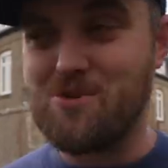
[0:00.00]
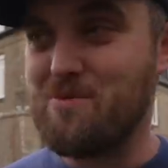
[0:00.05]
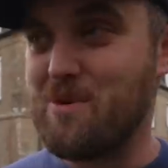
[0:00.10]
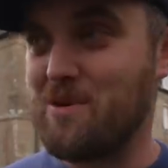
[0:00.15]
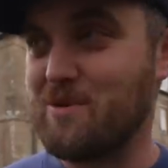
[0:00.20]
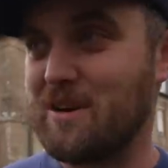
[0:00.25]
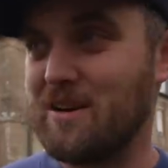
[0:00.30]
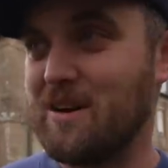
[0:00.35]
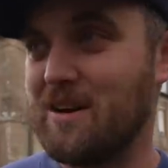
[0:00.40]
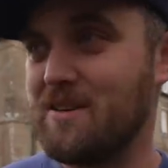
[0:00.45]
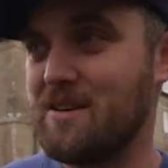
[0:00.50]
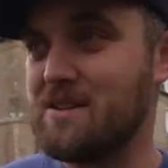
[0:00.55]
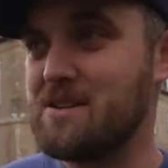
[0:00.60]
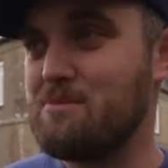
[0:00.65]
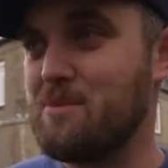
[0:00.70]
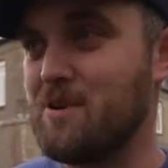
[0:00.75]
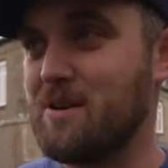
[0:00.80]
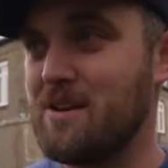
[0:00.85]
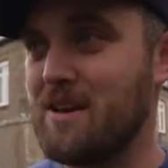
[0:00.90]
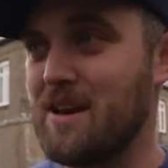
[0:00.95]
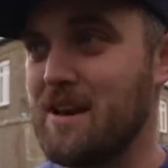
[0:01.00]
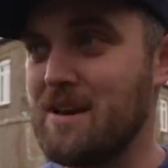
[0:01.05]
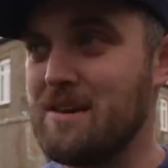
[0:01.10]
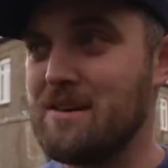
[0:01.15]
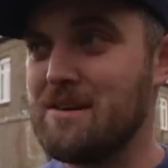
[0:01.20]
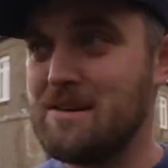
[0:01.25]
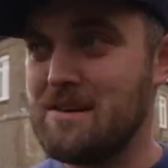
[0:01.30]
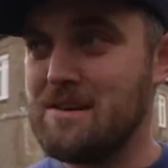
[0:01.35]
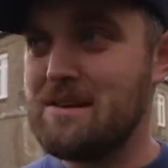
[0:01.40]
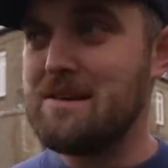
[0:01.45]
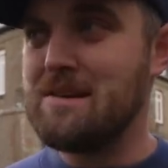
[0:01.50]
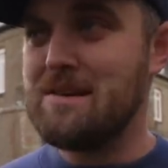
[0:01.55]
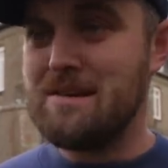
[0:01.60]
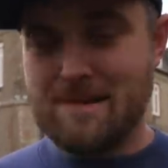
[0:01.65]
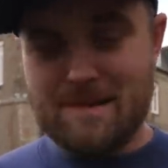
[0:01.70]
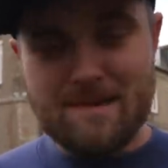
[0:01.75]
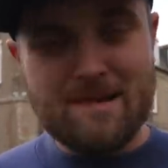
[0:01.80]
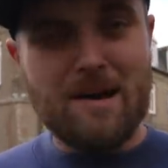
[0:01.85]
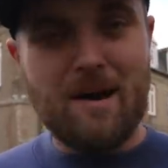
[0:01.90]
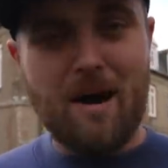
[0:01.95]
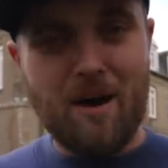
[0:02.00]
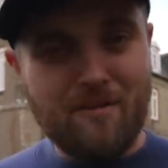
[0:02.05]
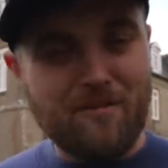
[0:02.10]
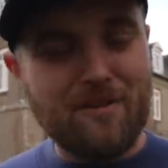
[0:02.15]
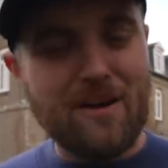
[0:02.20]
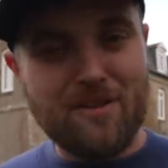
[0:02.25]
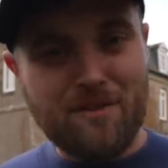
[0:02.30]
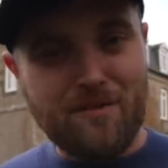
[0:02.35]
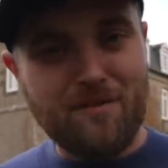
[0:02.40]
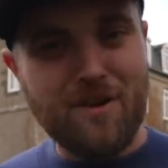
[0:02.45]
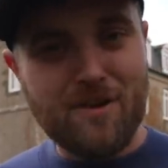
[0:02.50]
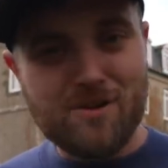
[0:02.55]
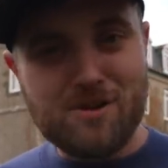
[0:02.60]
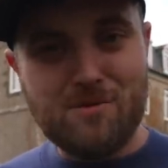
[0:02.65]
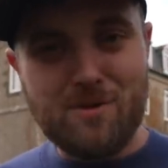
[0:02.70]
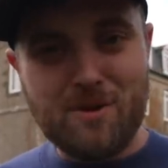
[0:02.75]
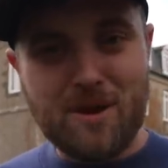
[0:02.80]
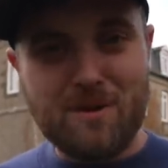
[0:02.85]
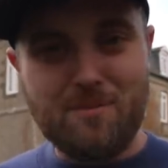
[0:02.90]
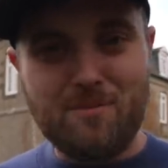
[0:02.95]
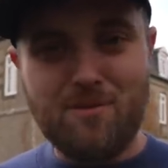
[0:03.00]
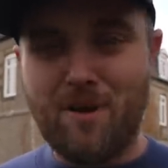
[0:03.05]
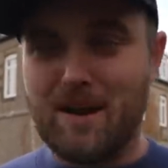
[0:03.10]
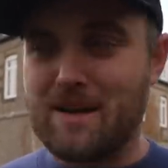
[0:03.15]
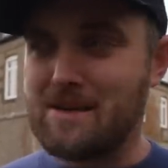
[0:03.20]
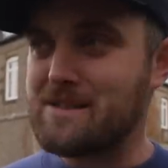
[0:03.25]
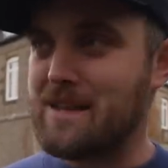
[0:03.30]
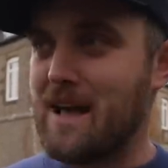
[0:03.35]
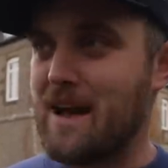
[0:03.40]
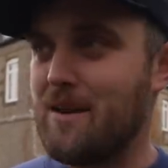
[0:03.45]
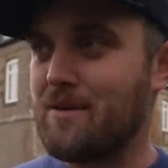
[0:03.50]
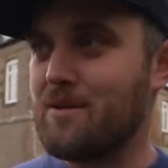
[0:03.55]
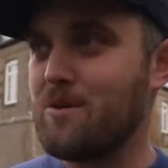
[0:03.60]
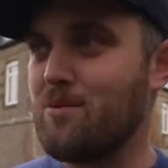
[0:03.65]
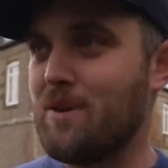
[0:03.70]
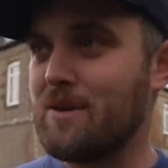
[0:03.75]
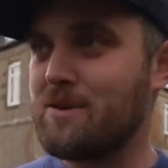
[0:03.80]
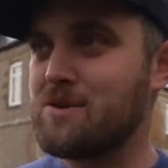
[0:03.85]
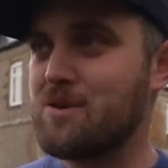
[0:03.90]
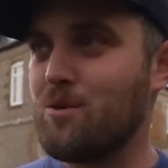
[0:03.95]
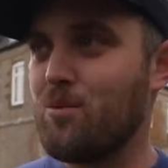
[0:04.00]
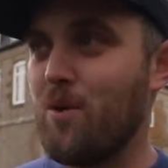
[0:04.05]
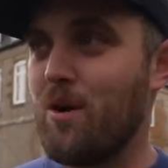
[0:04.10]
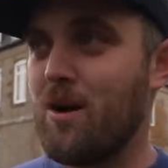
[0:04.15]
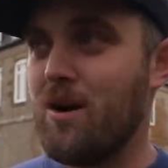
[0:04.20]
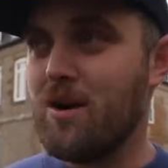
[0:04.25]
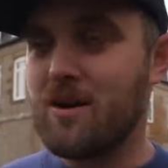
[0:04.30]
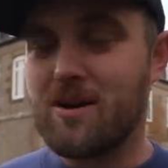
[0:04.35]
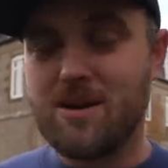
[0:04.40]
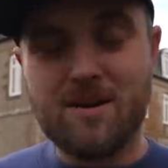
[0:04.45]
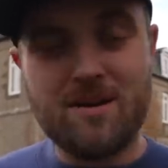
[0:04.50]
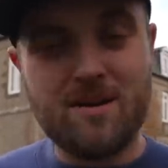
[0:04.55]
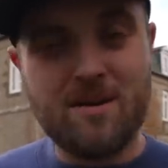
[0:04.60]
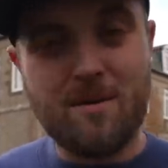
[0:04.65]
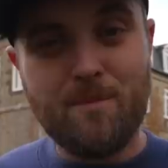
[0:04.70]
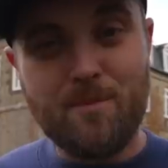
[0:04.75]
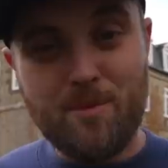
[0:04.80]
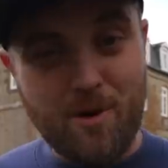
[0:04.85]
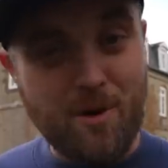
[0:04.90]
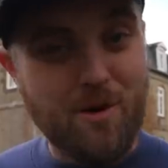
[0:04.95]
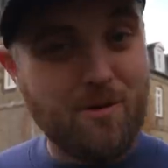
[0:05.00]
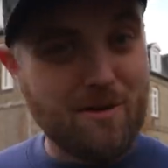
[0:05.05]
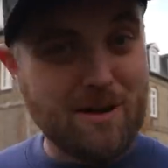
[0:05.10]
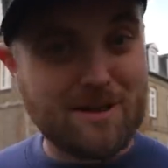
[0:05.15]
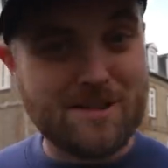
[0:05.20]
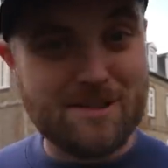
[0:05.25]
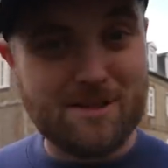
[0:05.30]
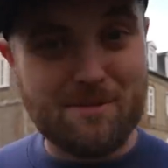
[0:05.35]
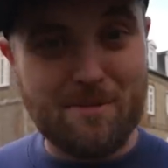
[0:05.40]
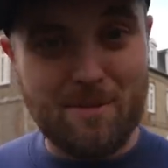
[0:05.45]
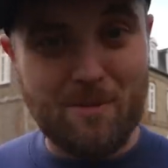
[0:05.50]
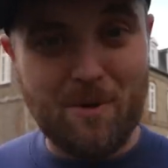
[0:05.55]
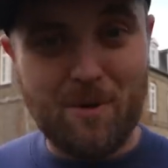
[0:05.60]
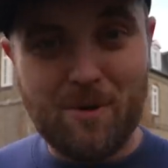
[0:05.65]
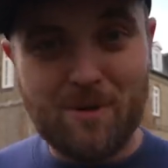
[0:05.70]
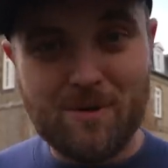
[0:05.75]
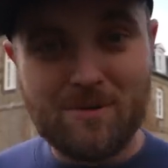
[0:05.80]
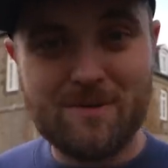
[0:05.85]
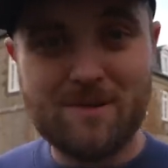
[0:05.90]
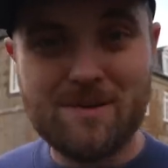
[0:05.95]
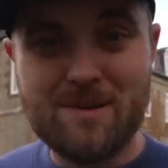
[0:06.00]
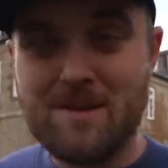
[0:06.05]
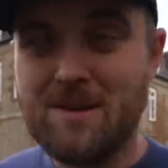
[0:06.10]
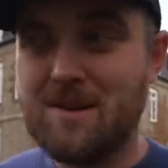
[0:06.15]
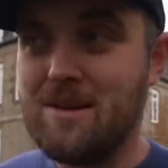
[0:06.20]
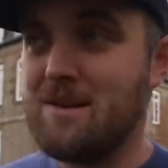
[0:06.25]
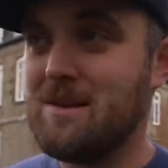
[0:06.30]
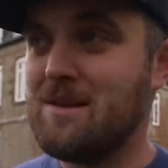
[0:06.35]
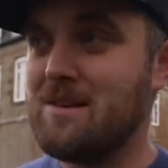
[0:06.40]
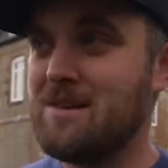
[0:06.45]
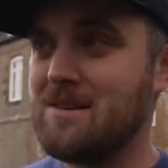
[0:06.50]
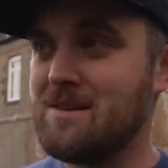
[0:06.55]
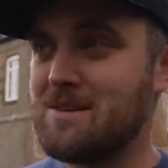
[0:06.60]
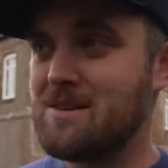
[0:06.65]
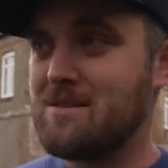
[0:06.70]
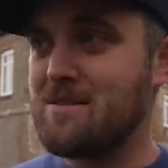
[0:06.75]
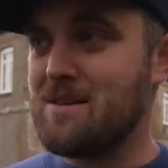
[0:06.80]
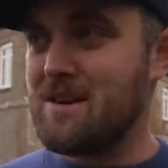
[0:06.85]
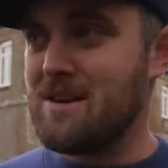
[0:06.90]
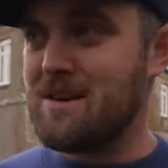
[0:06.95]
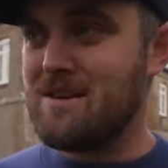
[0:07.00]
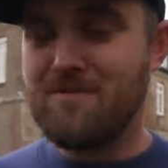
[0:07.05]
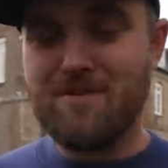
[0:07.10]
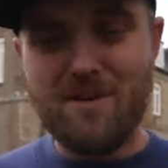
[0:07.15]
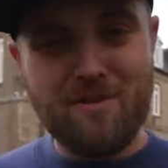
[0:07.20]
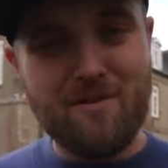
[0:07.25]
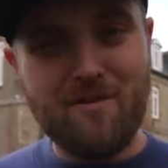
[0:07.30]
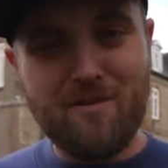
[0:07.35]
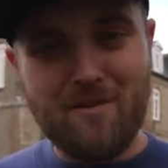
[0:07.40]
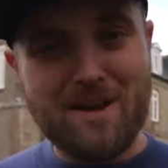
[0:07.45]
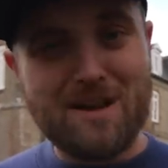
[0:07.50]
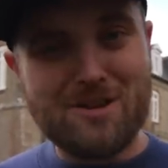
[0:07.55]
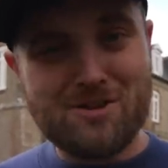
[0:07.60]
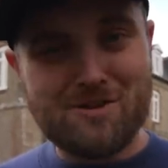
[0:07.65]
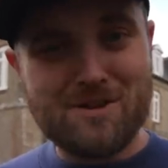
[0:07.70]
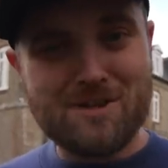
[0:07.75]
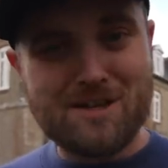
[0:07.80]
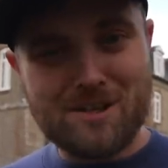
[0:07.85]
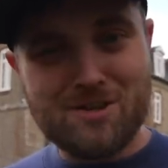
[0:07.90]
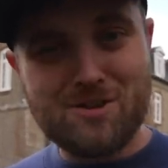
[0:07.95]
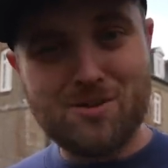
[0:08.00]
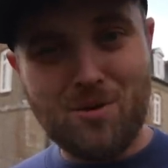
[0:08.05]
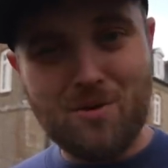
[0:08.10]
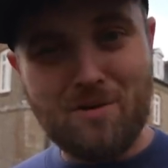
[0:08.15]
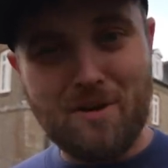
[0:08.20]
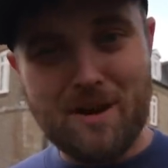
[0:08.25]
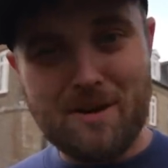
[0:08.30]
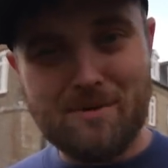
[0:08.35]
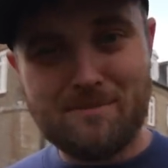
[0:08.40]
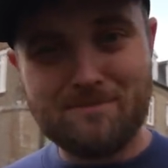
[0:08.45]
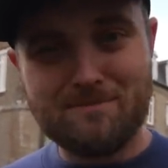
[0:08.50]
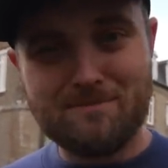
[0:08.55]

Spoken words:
a building like this. But yeah, hopefully in the future we'll get the price down once the work progresses a bit more. So yeah, very, very interesting story.